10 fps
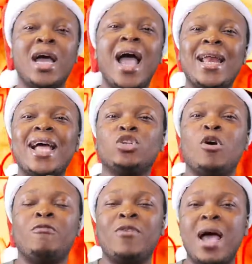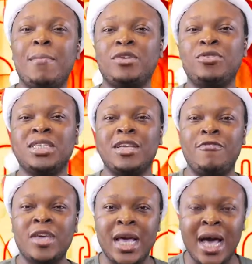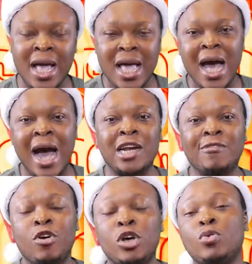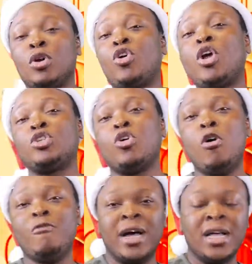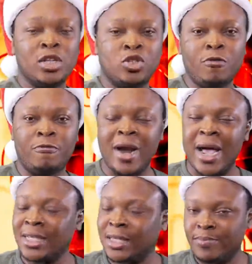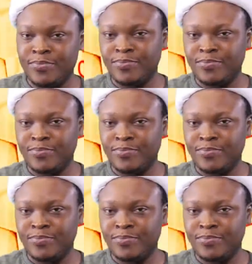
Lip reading: The highlight of Real Madrid Sevilla, and of course we cross over to France